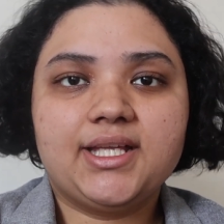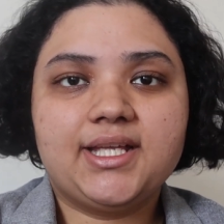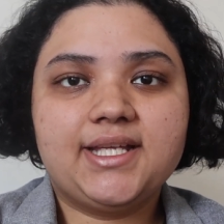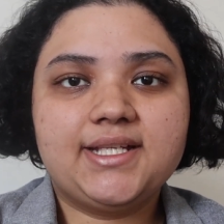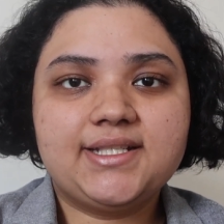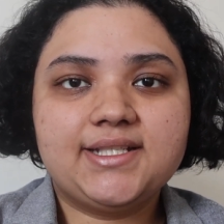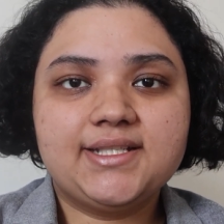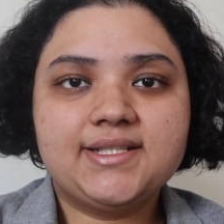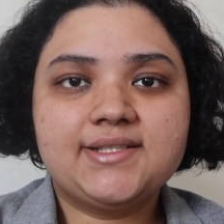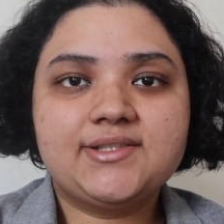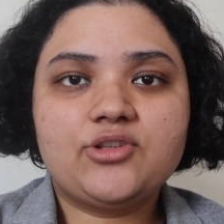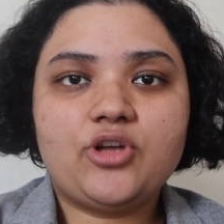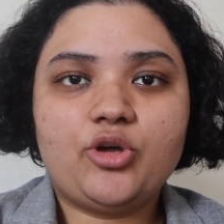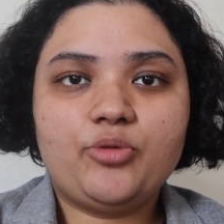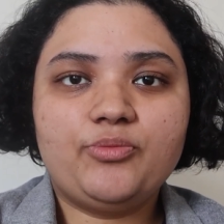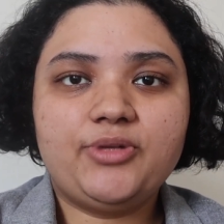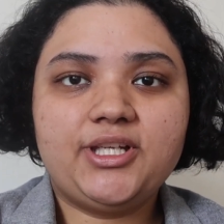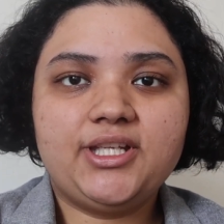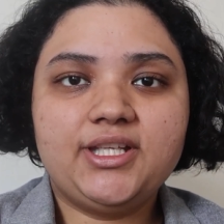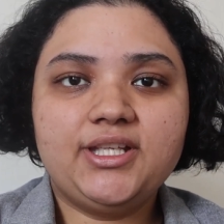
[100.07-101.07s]
It is
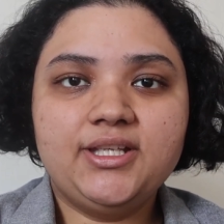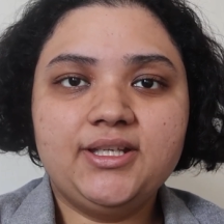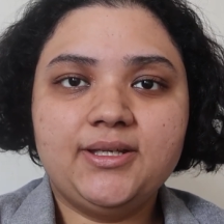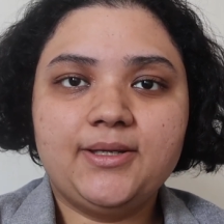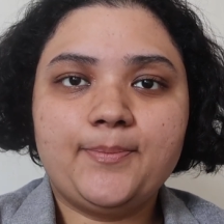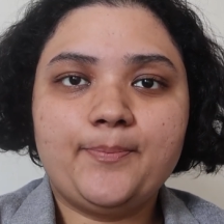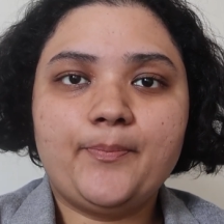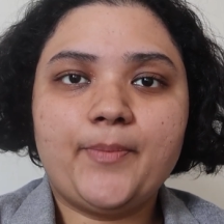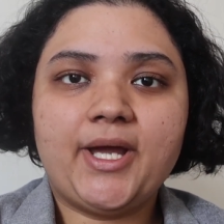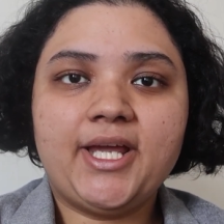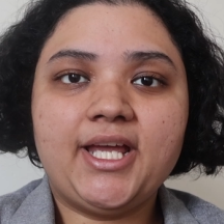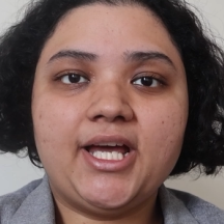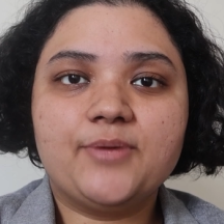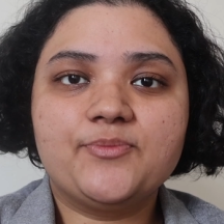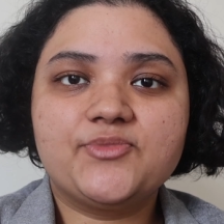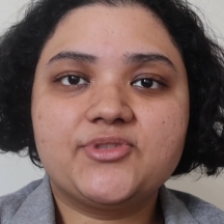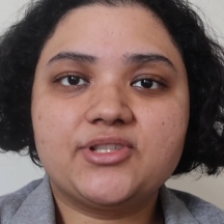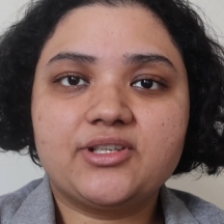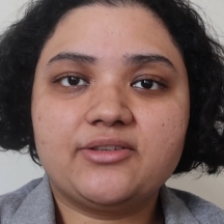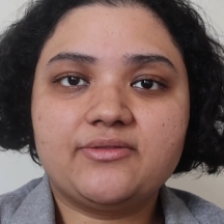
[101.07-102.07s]
normally by
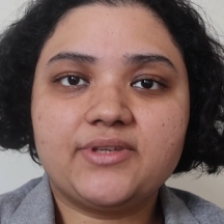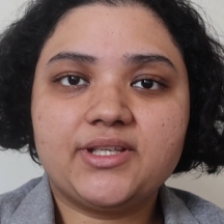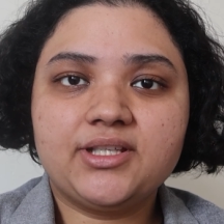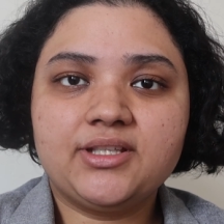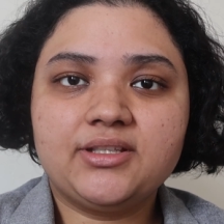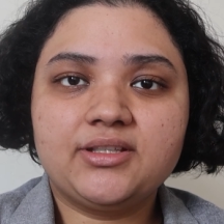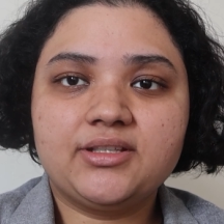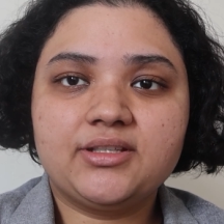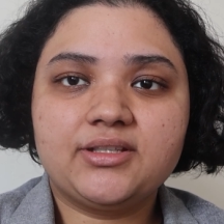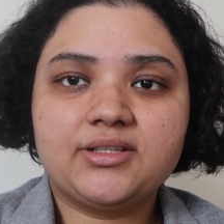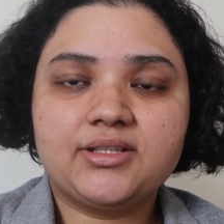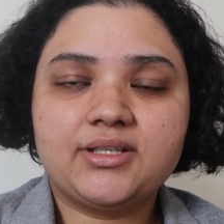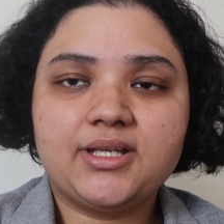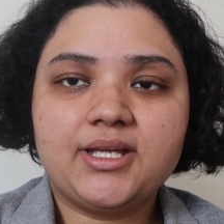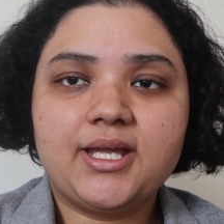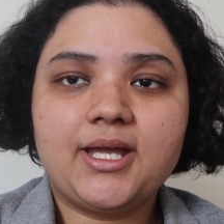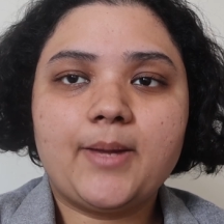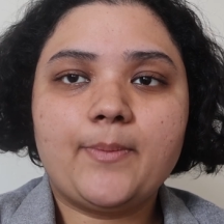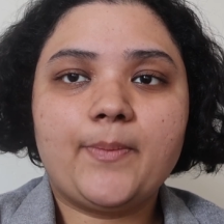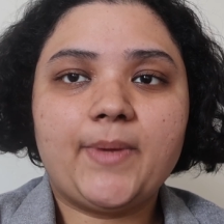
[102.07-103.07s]
observing,
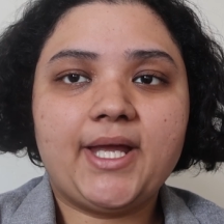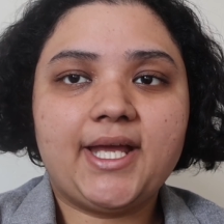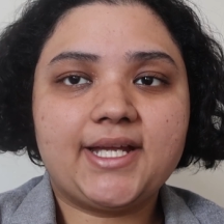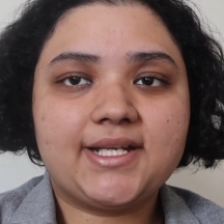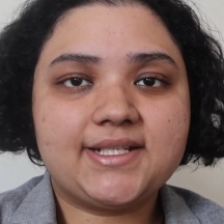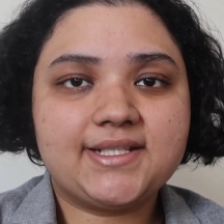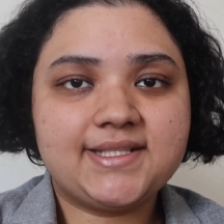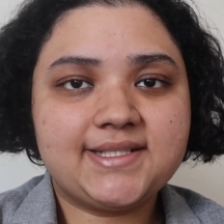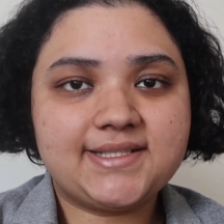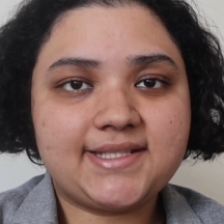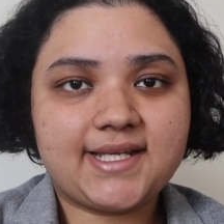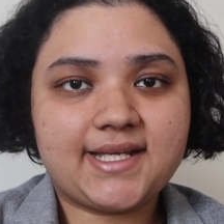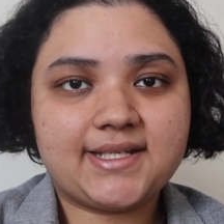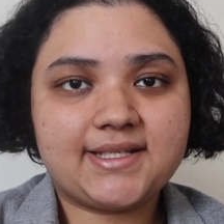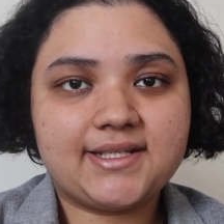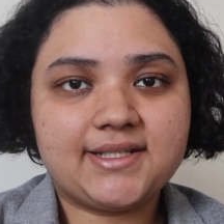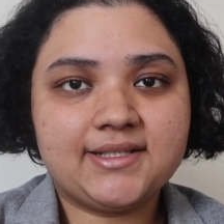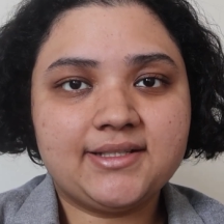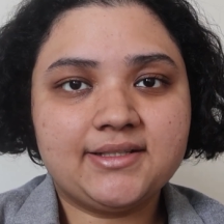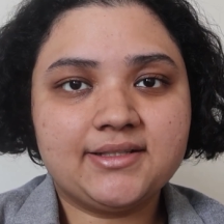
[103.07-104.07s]
by
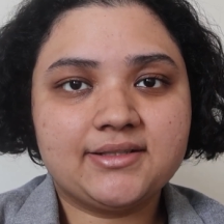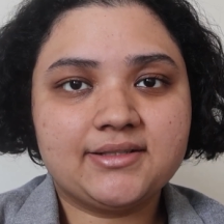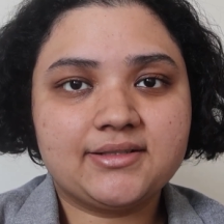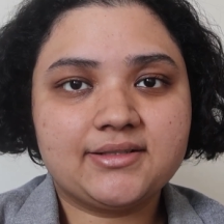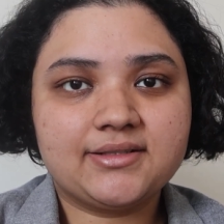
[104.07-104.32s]
understanding,